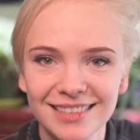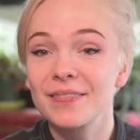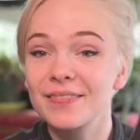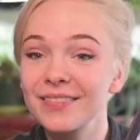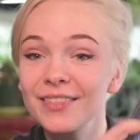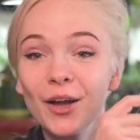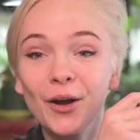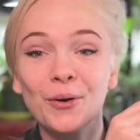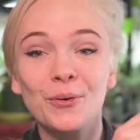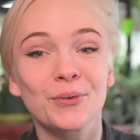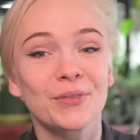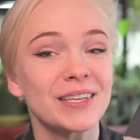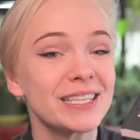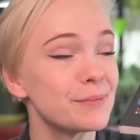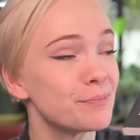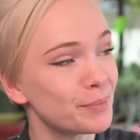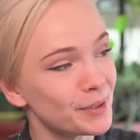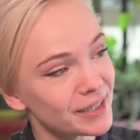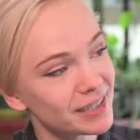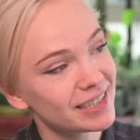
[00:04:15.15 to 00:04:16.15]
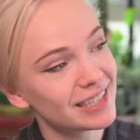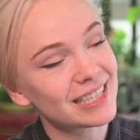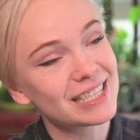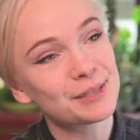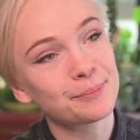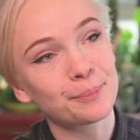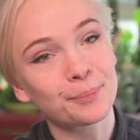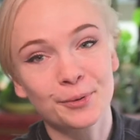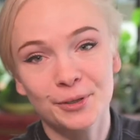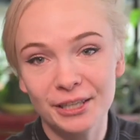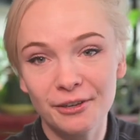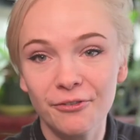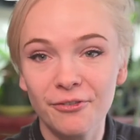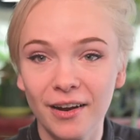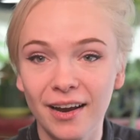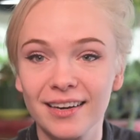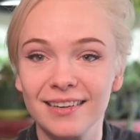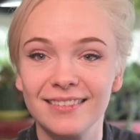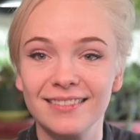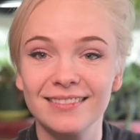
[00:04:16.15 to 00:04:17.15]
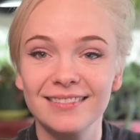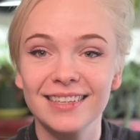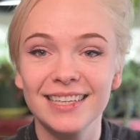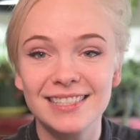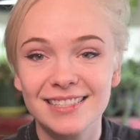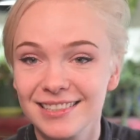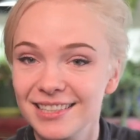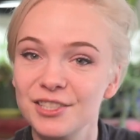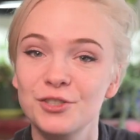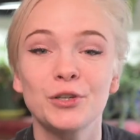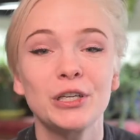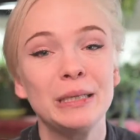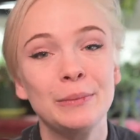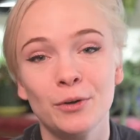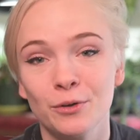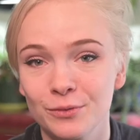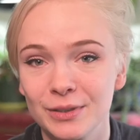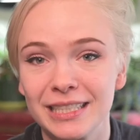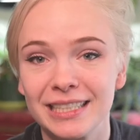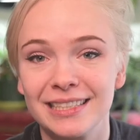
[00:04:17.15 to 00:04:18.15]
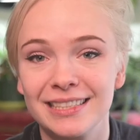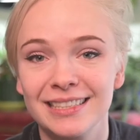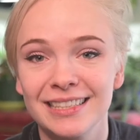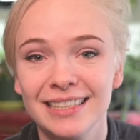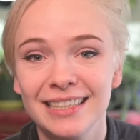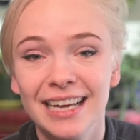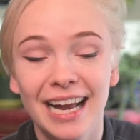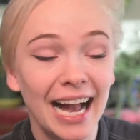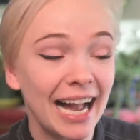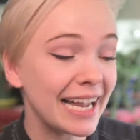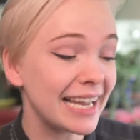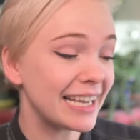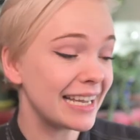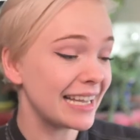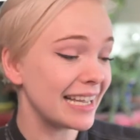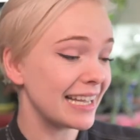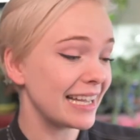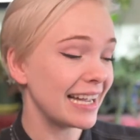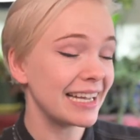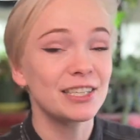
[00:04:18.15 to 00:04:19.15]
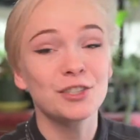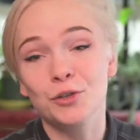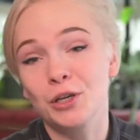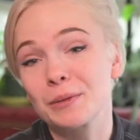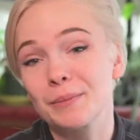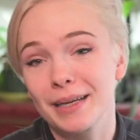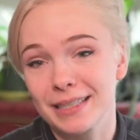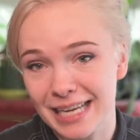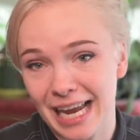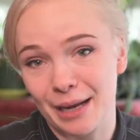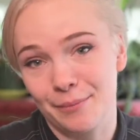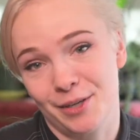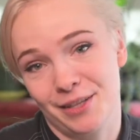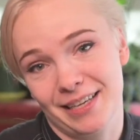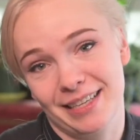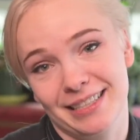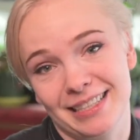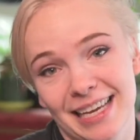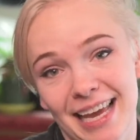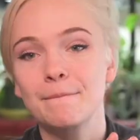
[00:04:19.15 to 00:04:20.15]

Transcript: No, this book is pretty fun. It's an enjoyable read. I enjoyed my time with it.